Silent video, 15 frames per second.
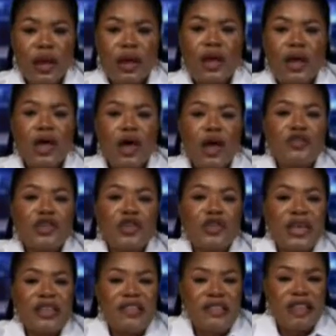
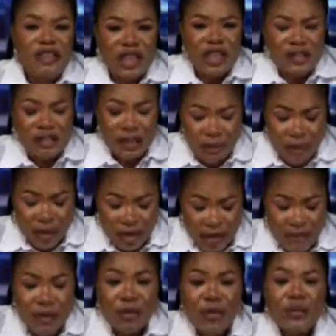Considering citizenship
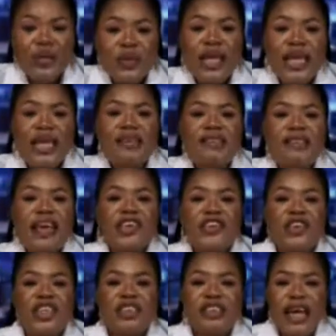level,
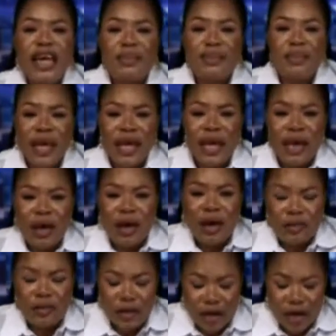Section 10B
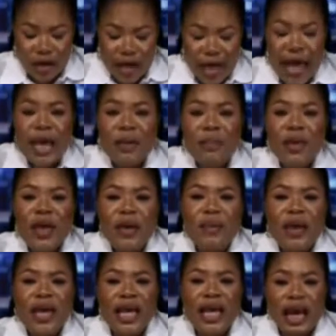of the
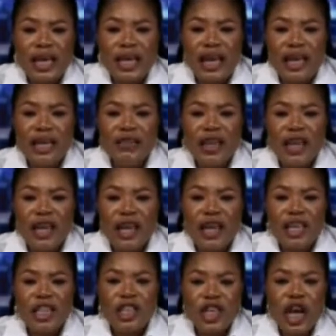APP guidelines
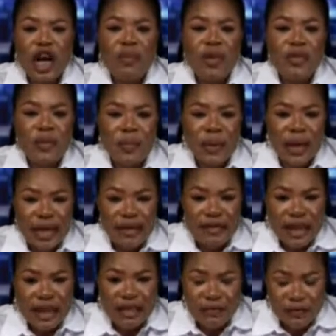shall be replaced
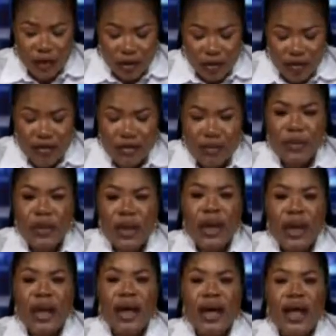as follows.
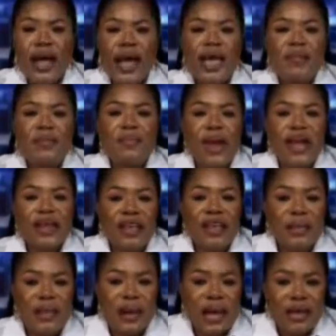A
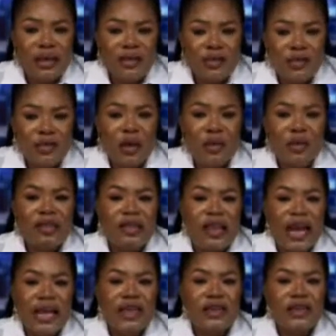basic plan from
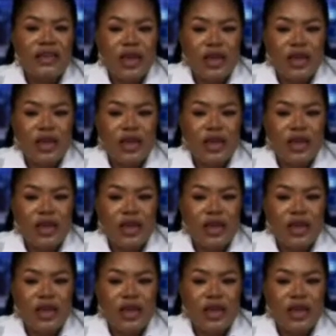$10